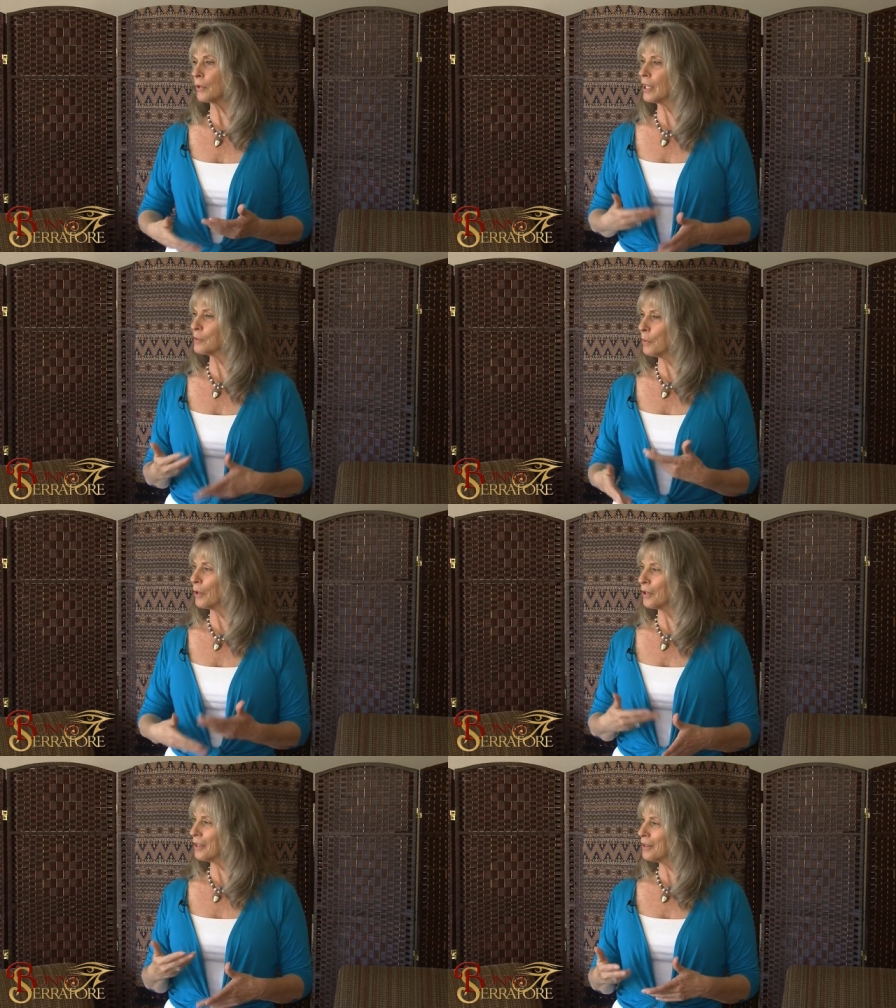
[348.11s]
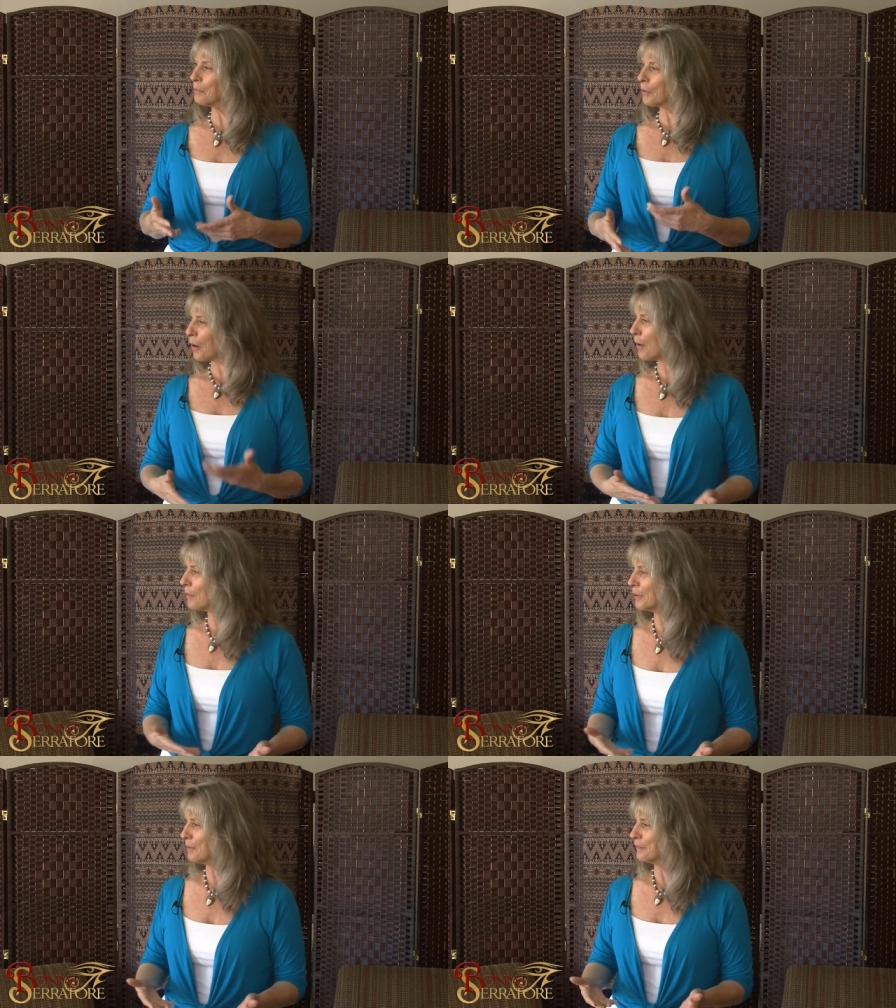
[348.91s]
That's part of the
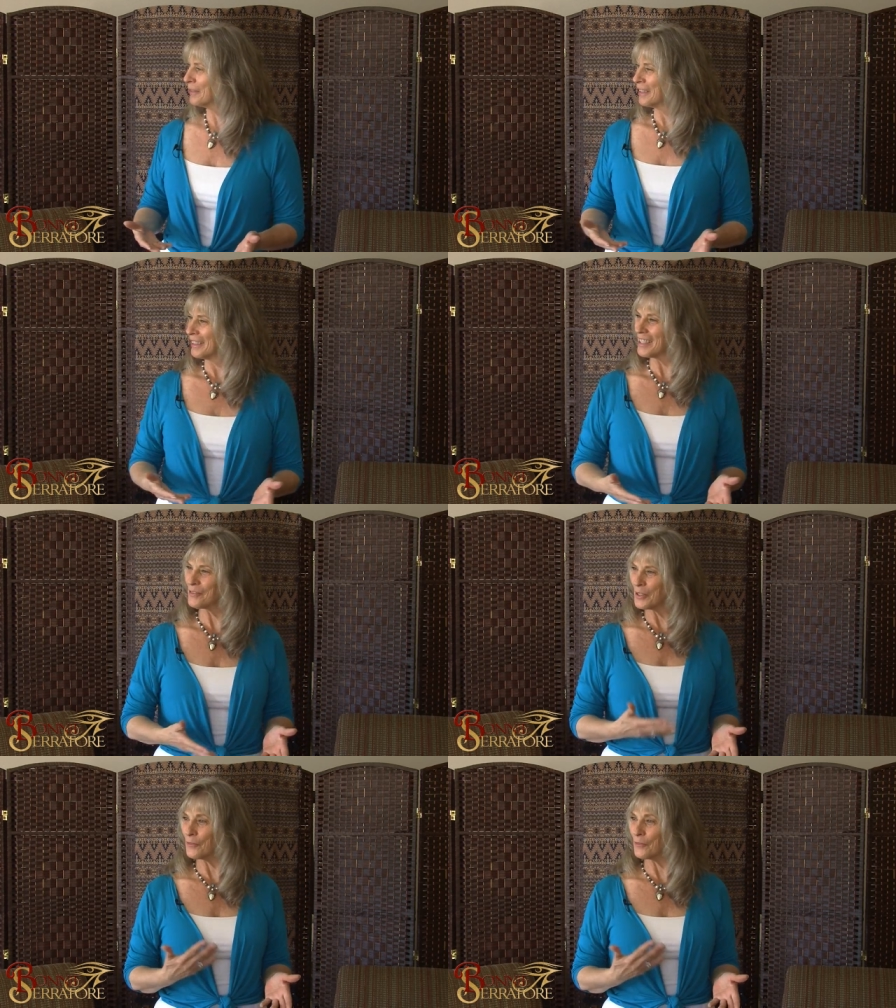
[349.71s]
problem, is we